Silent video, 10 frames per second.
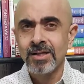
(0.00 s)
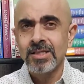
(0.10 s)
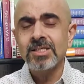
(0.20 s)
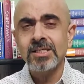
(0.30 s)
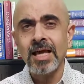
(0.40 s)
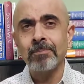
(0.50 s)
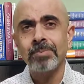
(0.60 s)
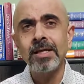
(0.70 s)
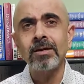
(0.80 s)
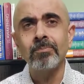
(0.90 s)
this is
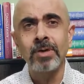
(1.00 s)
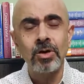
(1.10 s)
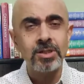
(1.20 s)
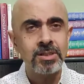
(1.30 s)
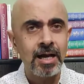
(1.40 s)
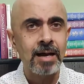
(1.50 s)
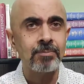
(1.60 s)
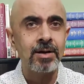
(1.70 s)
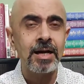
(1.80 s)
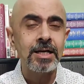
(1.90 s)
happening because I
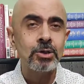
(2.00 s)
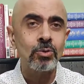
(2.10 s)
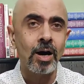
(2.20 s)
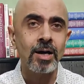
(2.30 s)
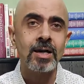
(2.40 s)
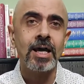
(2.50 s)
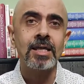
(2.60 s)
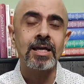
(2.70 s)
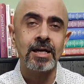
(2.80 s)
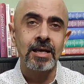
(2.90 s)
am ready to untie
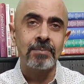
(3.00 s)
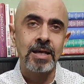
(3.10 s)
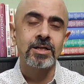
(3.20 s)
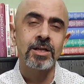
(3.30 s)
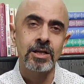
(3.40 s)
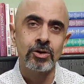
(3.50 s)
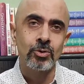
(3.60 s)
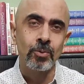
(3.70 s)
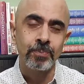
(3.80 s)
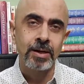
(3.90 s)
that imaginary
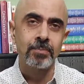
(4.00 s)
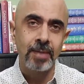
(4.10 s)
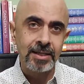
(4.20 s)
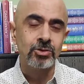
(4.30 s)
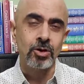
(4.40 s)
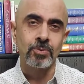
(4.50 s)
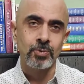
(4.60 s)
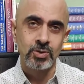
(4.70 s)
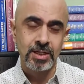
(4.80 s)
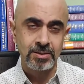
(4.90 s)
rope in my thought
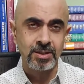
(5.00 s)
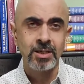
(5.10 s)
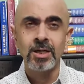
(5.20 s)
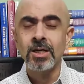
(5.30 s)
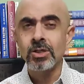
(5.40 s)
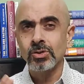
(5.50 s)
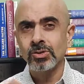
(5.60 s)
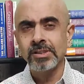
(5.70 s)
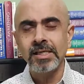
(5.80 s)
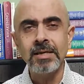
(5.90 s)
process. So
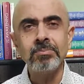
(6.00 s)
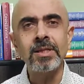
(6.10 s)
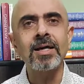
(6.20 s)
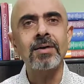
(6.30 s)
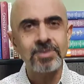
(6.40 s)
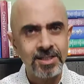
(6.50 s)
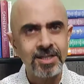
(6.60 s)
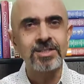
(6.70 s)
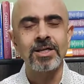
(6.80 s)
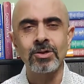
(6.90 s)
same thing I'm
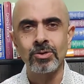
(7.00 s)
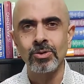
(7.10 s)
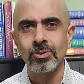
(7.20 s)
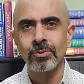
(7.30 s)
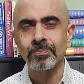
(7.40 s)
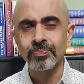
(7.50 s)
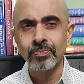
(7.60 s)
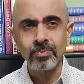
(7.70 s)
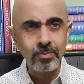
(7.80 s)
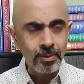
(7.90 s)
suggesting to you.
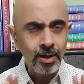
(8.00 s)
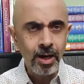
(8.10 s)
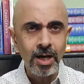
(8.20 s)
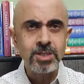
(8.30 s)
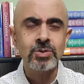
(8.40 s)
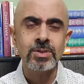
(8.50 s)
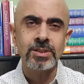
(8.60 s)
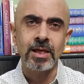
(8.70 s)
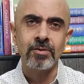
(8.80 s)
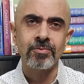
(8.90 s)
Ask
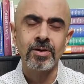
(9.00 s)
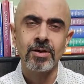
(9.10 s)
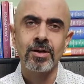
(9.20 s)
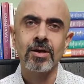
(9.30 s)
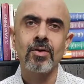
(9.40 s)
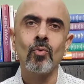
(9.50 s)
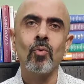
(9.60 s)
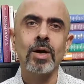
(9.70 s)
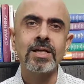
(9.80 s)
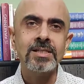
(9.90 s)
yourself,
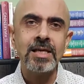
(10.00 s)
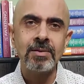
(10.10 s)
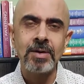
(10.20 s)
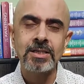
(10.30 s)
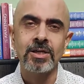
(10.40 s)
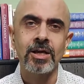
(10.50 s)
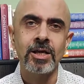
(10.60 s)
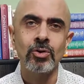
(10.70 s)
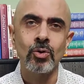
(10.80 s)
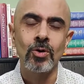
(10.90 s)
what is an
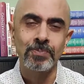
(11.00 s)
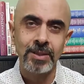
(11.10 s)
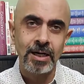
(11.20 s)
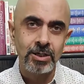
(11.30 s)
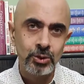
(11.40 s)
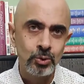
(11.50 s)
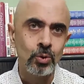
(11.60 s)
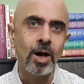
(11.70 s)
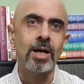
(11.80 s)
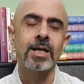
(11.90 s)
imaginary rope that
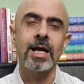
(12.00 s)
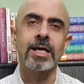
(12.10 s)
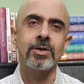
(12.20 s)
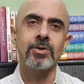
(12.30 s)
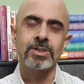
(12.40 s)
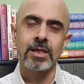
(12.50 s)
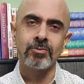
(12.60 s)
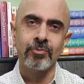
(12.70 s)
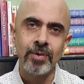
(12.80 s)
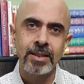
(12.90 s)
you are tying yourself
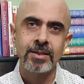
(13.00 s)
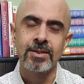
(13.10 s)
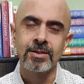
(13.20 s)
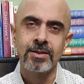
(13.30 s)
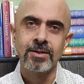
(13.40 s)
with?